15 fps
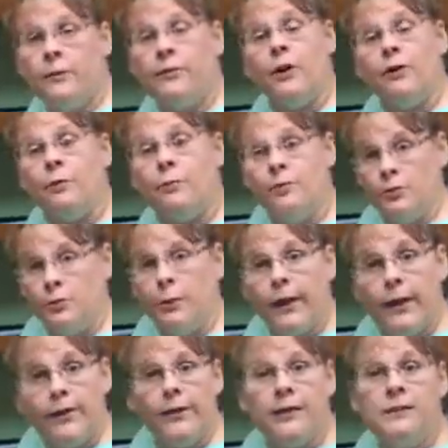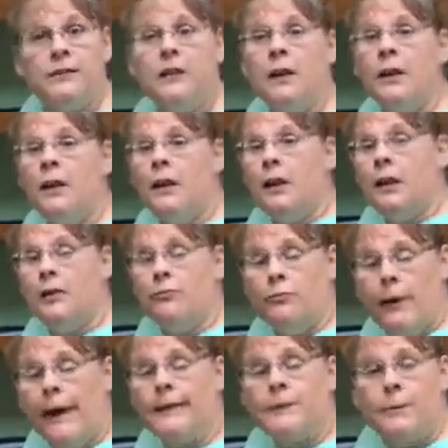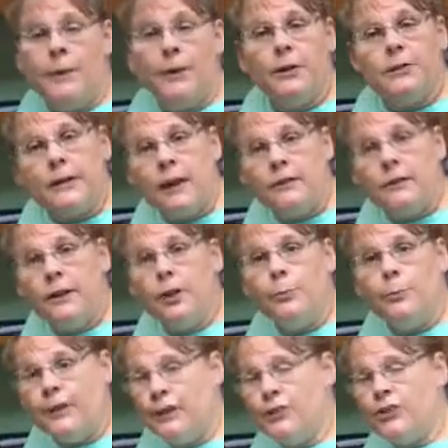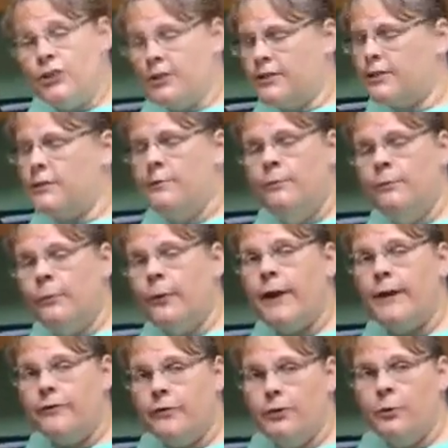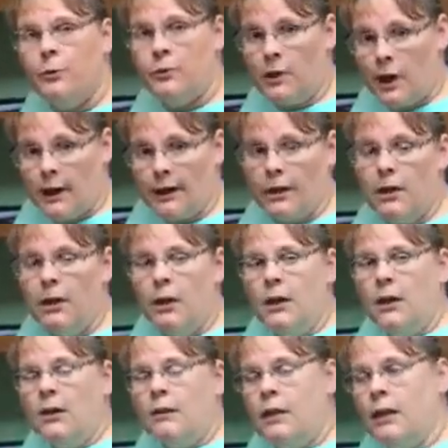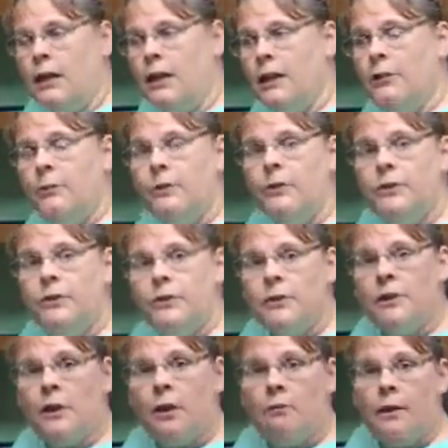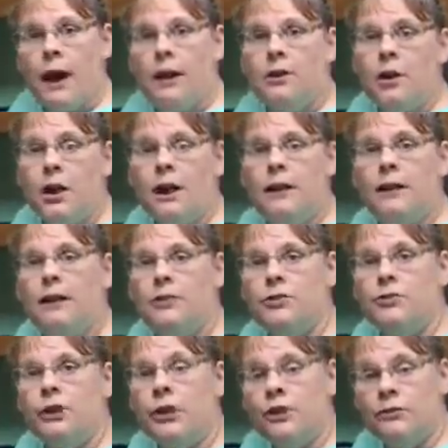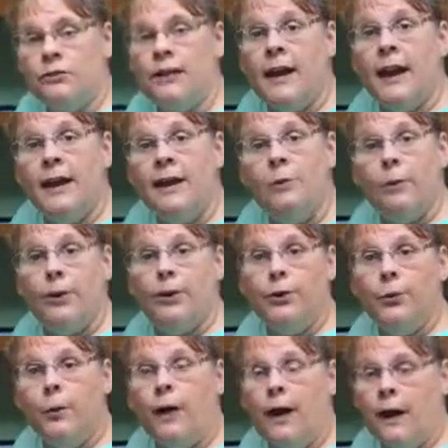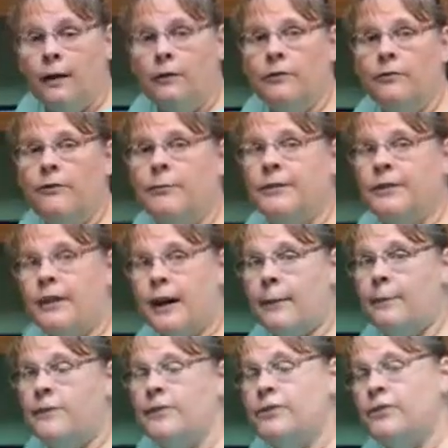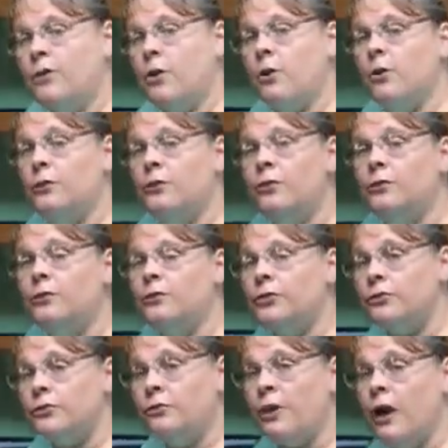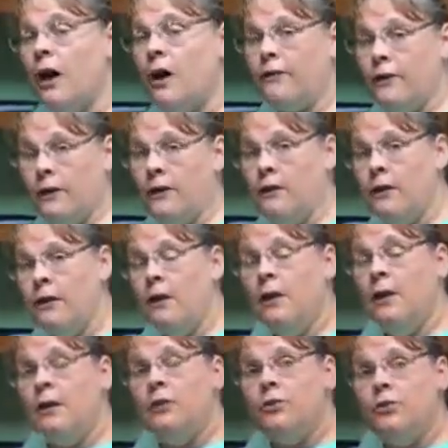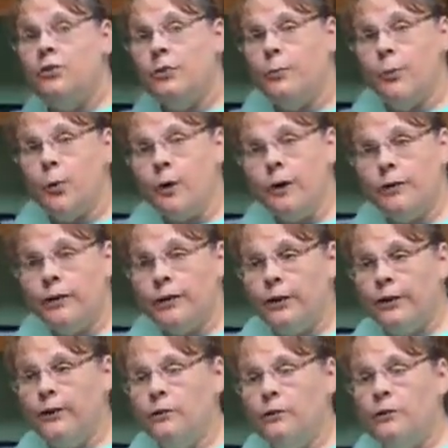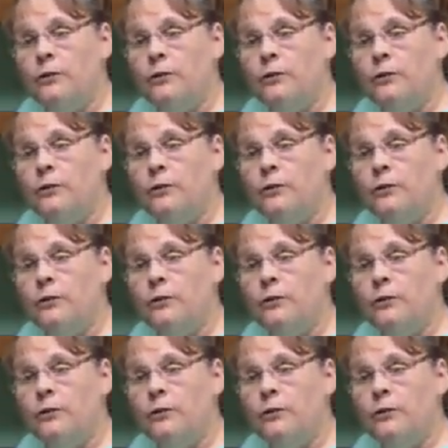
with all the blueberries and raspberries out there, peaches, whatever you would like. The key with using our rock crock is you can use it anywhere you want, from the top of the stove to the oven, to the broiler,